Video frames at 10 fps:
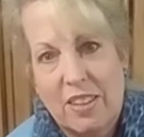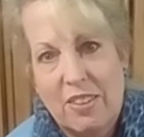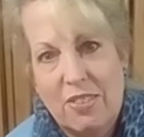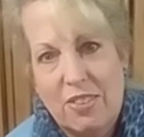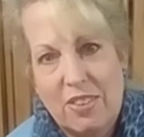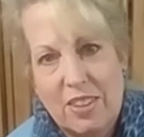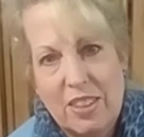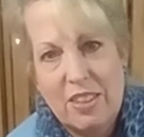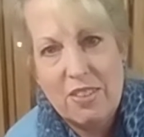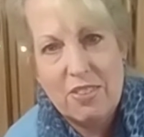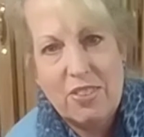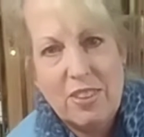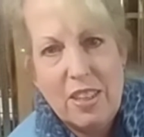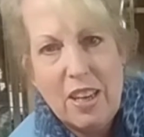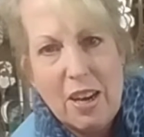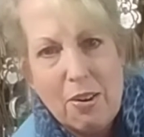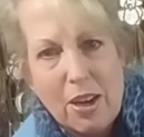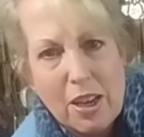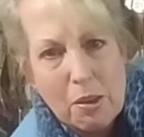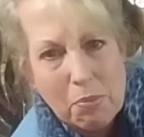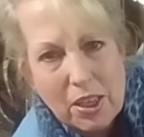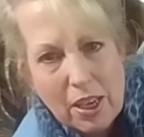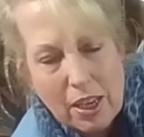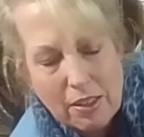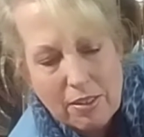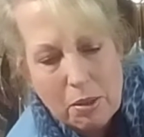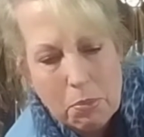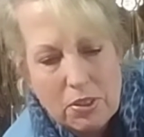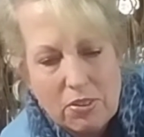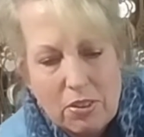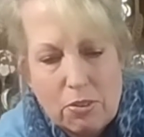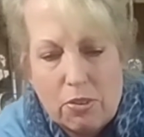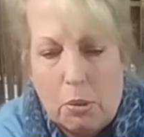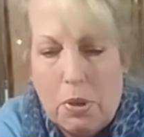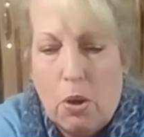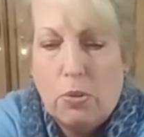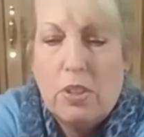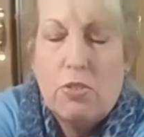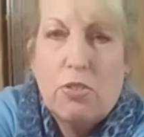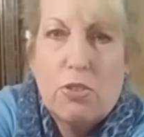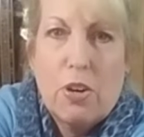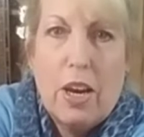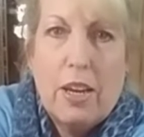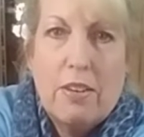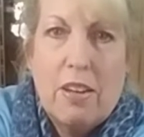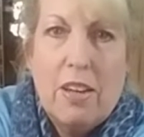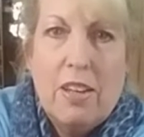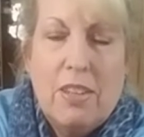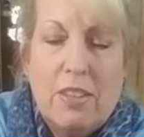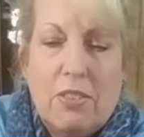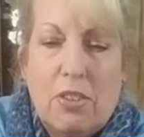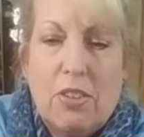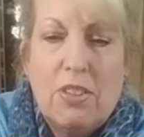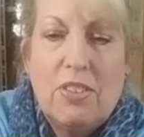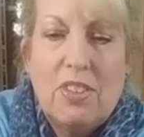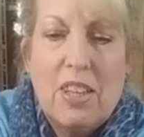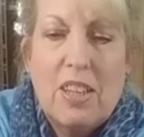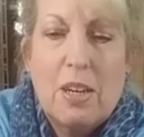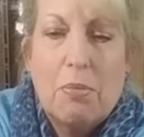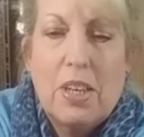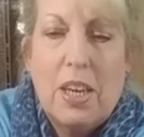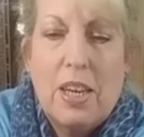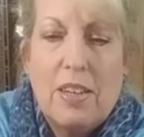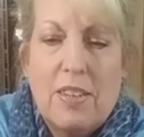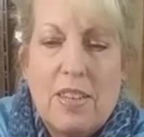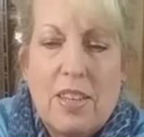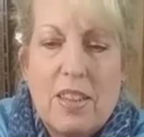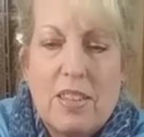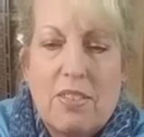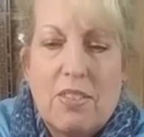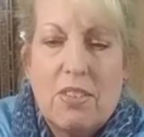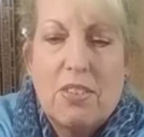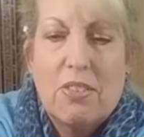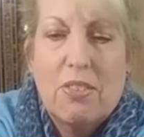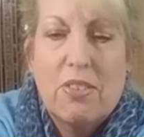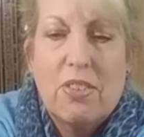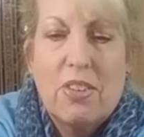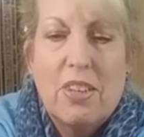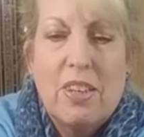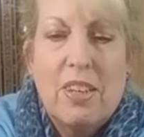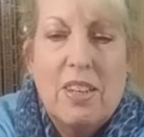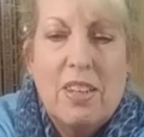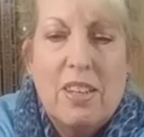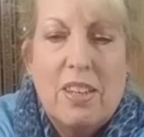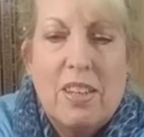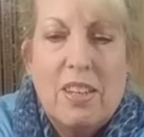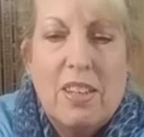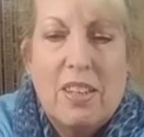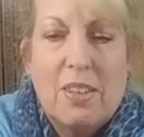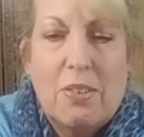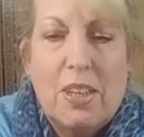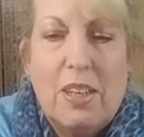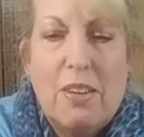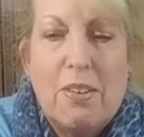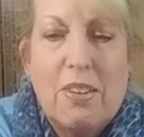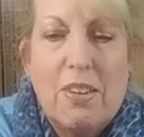Can you, can you see how I am canting my scissors? Let me hold this straight so you can see that I'm canting the scissors. There we go.